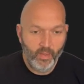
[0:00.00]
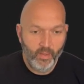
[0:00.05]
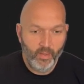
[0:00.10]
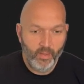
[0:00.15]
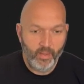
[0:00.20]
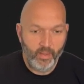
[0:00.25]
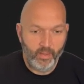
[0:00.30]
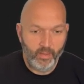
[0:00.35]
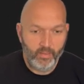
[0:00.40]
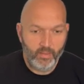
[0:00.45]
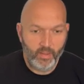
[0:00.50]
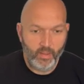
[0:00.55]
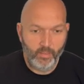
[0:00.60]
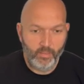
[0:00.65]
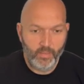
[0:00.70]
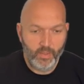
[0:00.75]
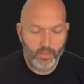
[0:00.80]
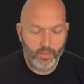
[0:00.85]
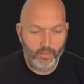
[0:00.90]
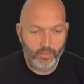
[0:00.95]
Again,
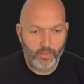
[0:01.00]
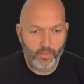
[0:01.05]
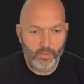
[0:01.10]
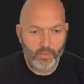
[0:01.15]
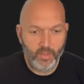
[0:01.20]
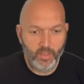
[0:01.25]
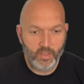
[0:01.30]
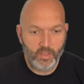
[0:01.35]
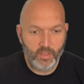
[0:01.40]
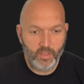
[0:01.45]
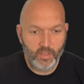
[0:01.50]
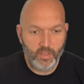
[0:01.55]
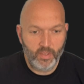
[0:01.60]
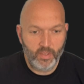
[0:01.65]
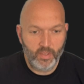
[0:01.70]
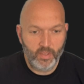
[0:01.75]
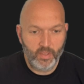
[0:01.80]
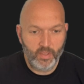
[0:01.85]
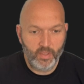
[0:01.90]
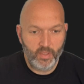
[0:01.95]
I'm still doing some
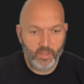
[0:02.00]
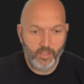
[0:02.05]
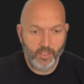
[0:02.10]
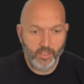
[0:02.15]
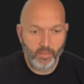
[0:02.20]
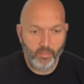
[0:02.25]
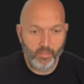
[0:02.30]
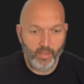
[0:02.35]
dependency injection,